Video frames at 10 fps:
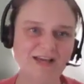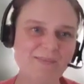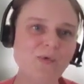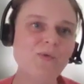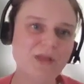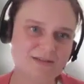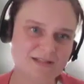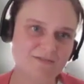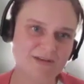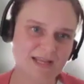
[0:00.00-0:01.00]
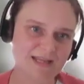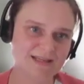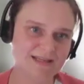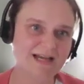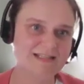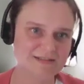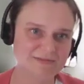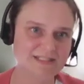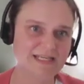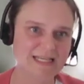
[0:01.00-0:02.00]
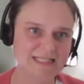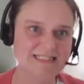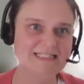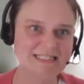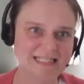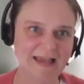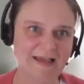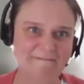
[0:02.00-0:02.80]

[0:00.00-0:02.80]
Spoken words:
all those lovely activities. Yeah.